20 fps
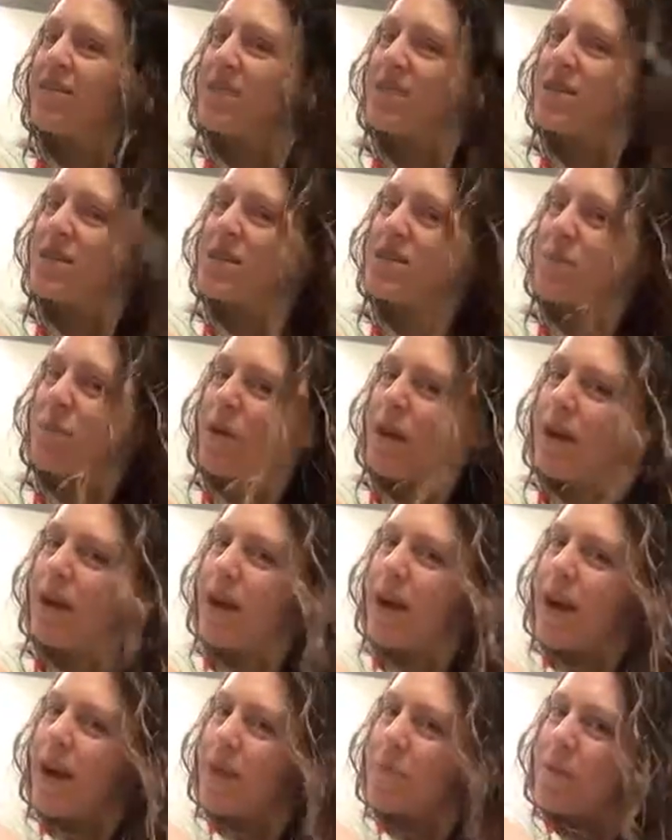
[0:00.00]
just spray it
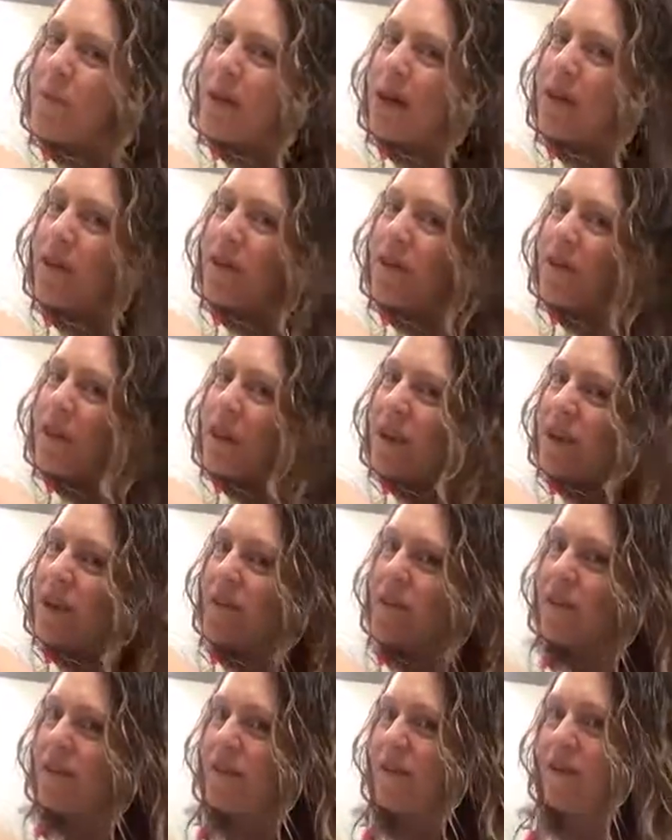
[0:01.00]
up and
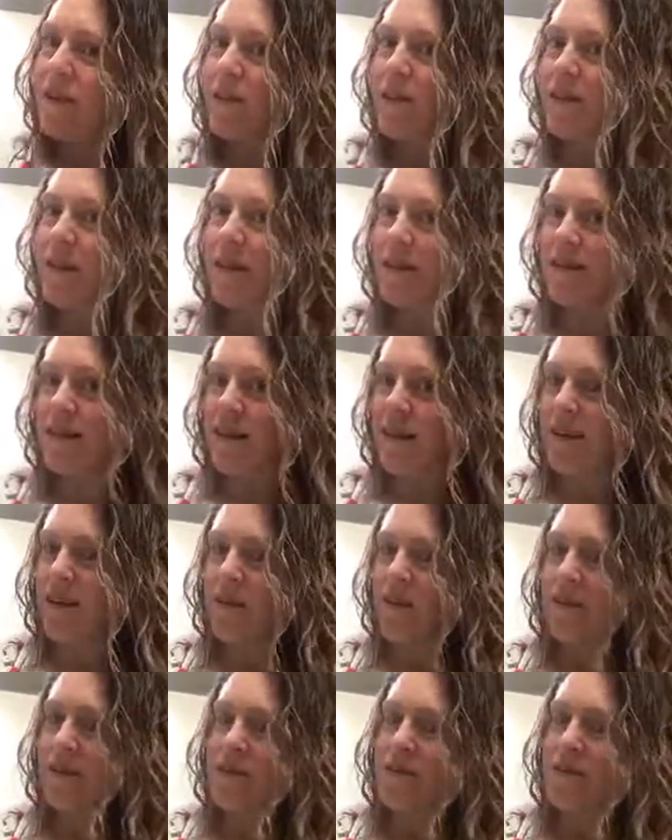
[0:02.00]
underneath like that.